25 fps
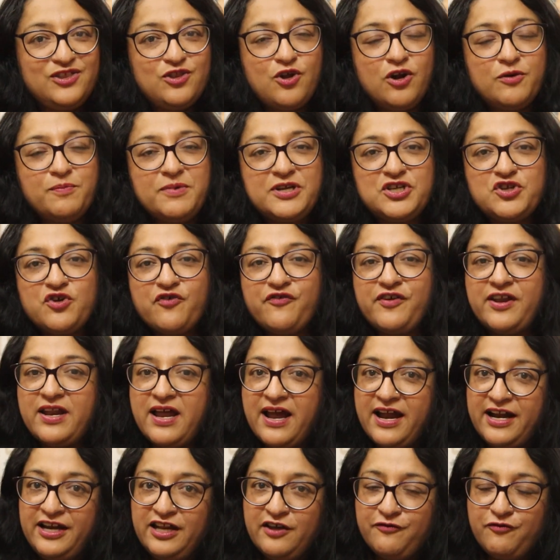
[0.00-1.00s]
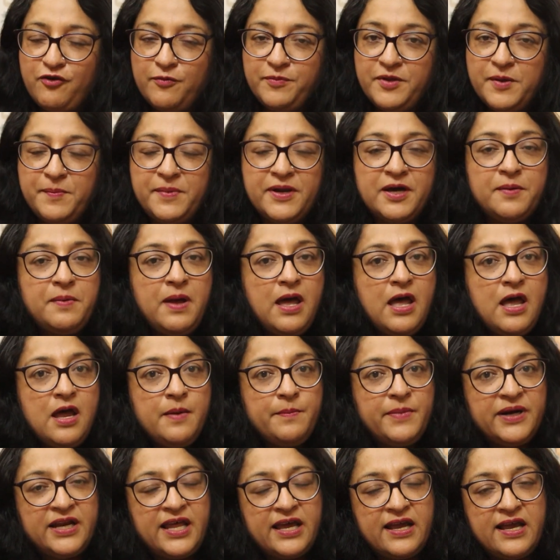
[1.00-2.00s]
Not much of an idea from the blurb,
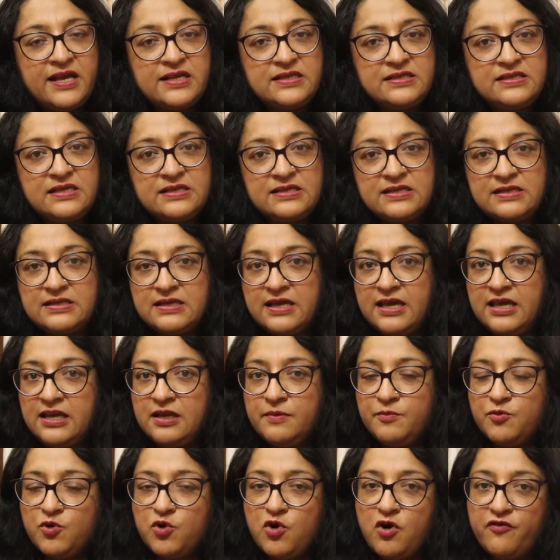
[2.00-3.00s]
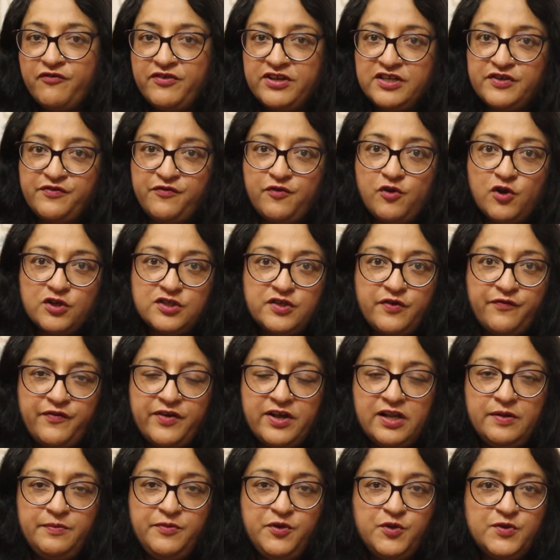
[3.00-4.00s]
but I guess this is again a book of his
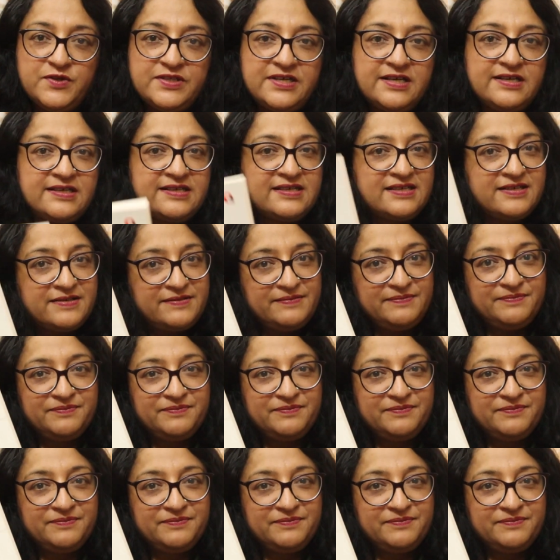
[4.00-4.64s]
philosophical musings.